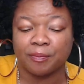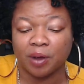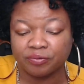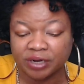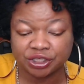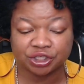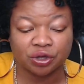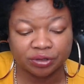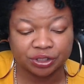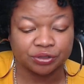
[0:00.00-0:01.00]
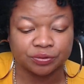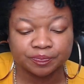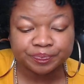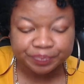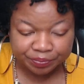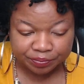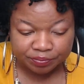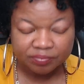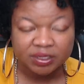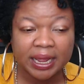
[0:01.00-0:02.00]
But when they're showing you
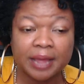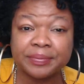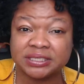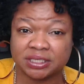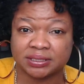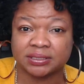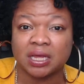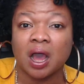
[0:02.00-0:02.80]
images